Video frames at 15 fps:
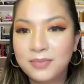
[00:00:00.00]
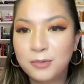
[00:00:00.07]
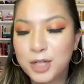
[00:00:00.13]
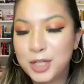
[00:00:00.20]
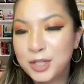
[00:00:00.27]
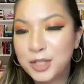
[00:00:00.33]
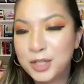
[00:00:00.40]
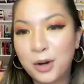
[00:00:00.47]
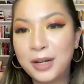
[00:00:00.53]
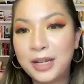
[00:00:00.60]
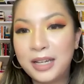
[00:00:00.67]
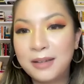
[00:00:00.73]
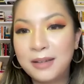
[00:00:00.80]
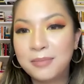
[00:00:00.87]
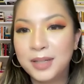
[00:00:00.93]
we're
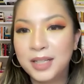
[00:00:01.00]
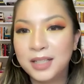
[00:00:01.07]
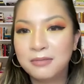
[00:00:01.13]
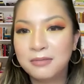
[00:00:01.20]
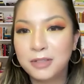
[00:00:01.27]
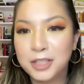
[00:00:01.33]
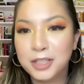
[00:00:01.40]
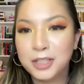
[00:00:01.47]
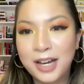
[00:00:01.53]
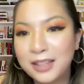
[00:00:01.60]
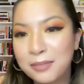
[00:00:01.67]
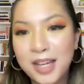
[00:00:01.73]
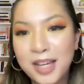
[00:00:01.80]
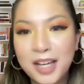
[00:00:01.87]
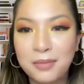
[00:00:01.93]
sorry, but we'll try
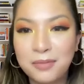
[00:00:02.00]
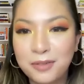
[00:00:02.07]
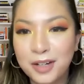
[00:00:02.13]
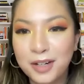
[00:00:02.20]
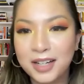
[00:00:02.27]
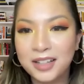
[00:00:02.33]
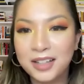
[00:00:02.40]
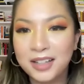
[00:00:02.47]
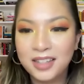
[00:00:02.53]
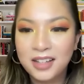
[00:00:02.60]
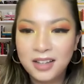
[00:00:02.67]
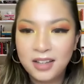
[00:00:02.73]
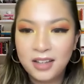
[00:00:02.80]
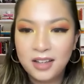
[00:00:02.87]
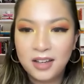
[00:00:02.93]
to make up for it.
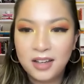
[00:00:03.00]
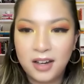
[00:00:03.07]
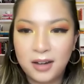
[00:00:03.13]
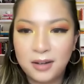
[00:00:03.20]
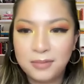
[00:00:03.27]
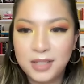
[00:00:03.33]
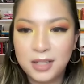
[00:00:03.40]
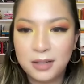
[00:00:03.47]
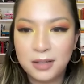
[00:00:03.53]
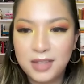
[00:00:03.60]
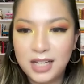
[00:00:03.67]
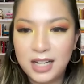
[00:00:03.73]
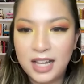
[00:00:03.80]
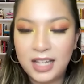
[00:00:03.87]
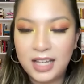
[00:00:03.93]

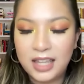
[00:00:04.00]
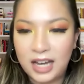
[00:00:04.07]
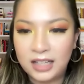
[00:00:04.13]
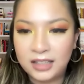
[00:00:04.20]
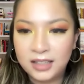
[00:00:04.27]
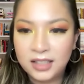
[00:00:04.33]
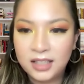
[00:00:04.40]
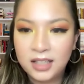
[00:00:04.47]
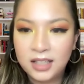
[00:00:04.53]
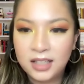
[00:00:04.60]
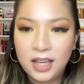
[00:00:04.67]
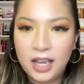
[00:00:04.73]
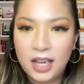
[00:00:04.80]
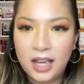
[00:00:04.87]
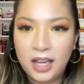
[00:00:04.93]
Something like that.
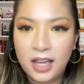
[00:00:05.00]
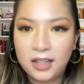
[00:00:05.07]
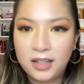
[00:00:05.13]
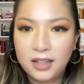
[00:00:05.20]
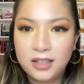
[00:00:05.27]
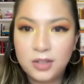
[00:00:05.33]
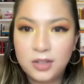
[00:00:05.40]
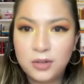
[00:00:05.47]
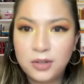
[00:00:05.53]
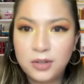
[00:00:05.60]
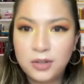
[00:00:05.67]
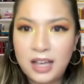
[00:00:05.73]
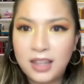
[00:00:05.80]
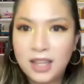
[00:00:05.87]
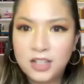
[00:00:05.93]
And so,
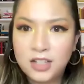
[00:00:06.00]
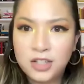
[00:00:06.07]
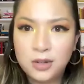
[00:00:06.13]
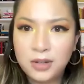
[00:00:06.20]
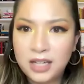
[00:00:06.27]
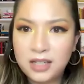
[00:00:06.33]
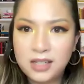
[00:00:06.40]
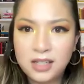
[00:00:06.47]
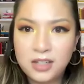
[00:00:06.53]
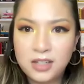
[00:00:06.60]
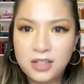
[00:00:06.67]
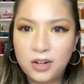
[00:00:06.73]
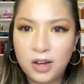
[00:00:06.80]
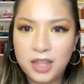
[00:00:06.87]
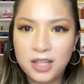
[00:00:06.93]
yeah, that showcases
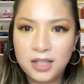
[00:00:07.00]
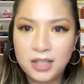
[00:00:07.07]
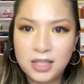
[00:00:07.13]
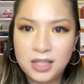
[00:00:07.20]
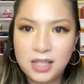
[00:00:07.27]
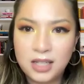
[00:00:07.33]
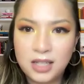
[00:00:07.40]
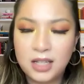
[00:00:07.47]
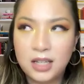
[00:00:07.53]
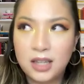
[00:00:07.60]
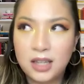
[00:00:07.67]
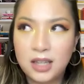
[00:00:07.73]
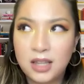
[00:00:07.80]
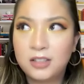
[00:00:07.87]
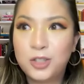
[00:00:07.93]
your authenticity,
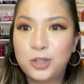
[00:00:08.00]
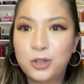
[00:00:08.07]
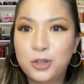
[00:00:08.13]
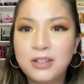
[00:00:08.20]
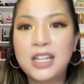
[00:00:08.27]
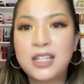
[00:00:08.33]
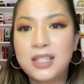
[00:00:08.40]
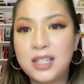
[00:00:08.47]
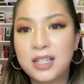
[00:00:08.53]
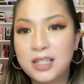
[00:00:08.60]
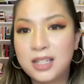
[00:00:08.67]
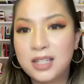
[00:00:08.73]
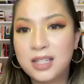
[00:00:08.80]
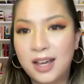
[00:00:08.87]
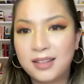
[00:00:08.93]
and that
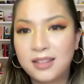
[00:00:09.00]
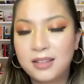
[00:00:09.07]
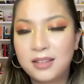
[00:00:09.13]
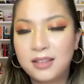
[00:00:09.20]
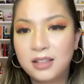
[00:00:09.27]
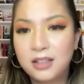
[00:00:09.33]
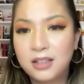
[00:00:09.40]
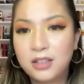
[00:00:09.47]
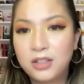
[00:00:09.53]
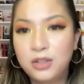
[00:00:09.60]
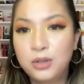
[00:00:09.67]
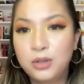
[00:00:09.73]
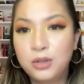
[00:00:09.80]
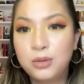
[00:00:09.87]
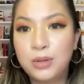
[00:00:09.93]
showcases that
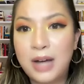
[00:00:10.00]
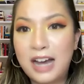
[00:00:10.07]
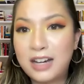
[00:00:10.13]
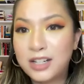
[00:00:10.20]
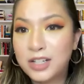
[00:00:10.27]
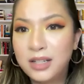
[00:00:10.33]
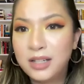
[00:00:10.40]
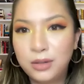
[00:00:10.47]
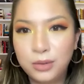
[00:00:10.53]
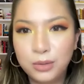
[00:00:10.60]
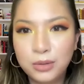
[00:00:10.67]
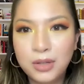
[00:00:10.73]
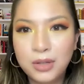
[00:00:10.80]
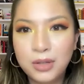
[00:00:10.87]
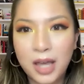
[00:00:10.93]
you actually
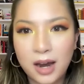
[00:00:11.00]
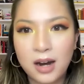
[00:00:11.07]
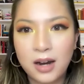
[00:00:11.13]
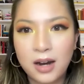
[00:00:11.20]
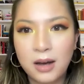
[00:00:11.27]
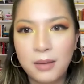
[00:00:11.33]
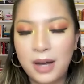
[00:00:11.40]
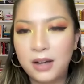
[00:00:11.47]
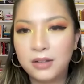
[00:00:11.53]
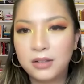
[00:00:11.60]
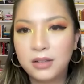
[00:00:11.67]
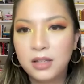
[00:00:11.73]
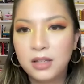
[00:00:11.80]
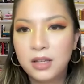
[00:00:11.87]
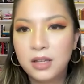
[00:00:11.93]
do care
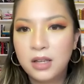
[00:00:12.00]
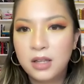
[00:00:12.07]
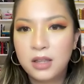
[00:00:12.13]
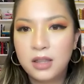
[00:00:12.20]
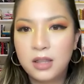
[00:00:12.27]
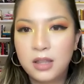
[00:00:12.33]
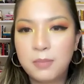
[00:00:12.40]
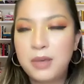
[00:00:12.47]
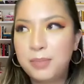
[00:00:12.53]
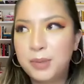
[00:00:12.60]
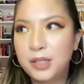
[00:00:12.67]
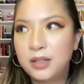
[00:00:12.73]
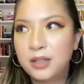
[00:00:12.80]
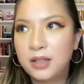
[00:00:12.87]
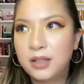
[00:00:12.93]
about the
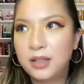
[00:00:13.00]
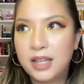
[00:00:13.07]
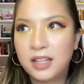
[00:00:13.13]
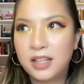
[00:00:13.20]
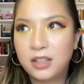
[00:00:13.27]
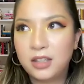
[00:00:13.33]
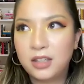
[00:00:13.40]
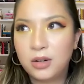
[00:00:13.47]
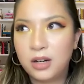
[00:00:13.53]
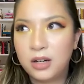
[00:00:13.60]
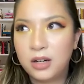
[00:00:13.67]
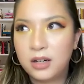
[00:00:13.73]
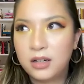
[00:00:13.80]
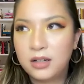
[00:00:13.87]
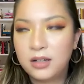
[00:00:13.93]
people that
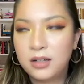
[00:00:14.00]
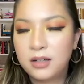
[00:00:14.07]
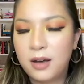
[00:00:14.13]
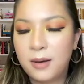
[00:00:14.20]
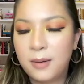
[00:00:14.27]
you're